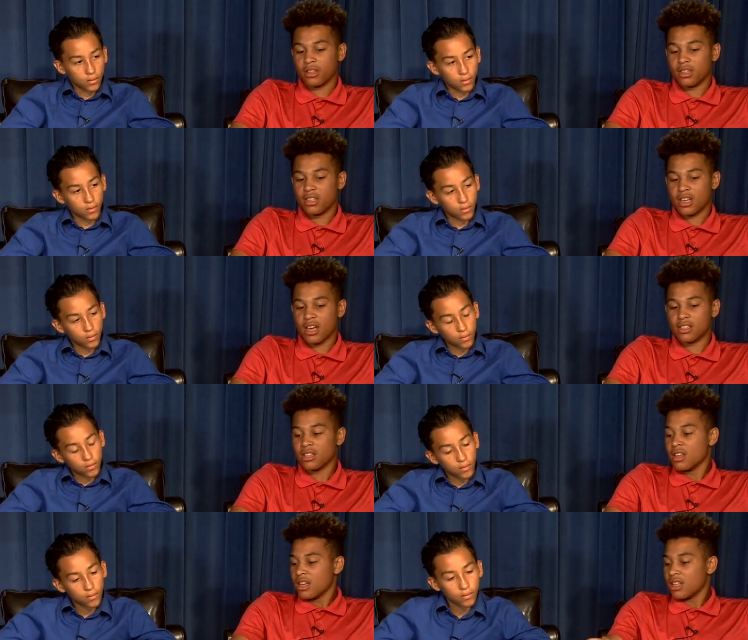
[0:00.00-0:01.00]
Speaker 1: like he has,
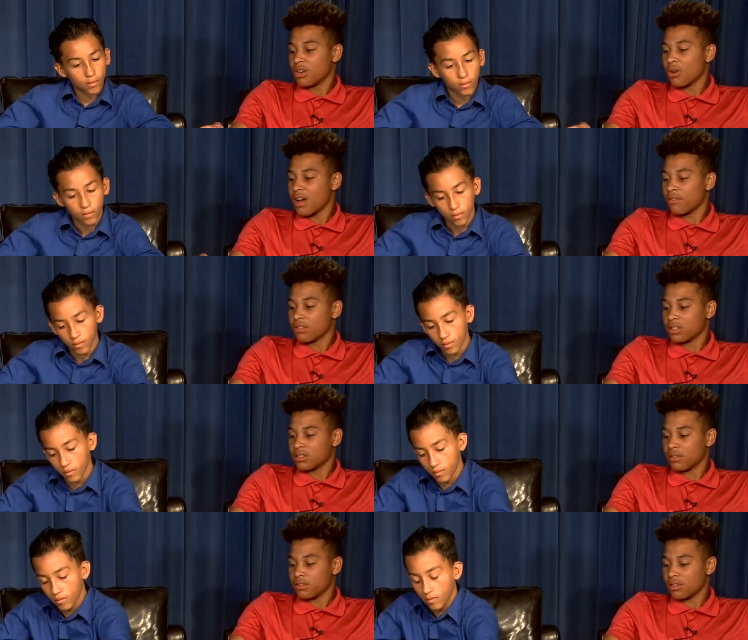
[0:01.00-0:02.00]
and they don't have the
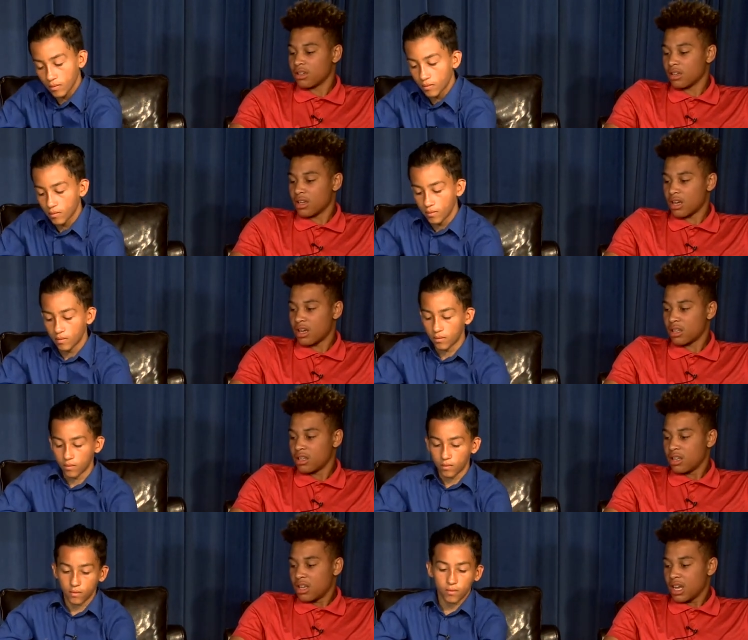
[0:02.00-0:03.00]
the, the uh,
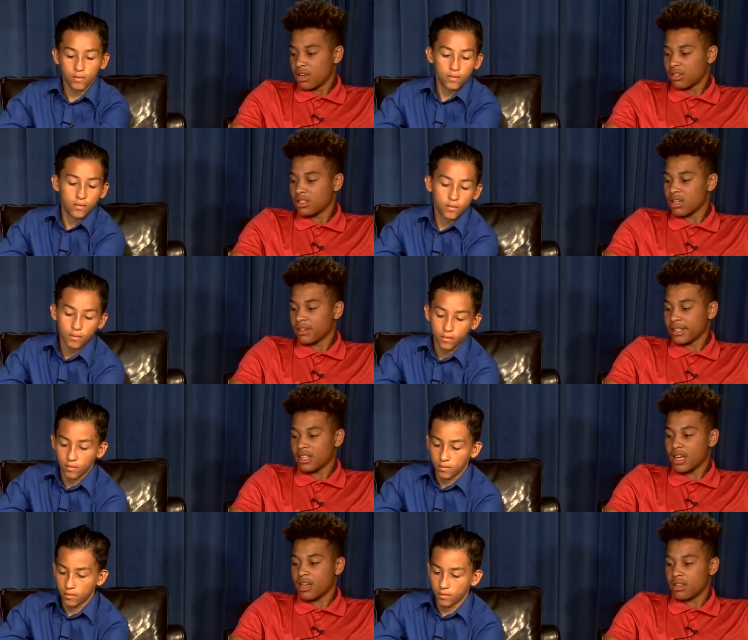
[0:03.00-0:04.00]
hand on his tail like
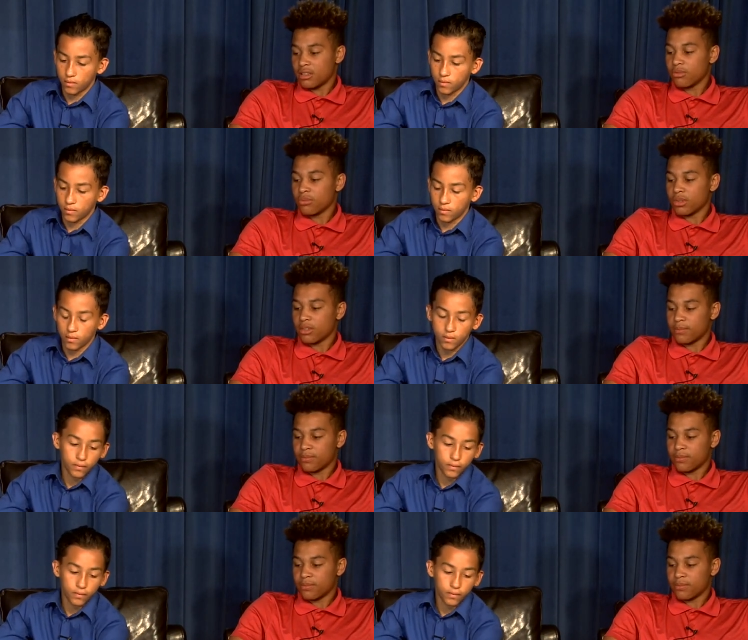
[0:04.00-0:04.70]
that. But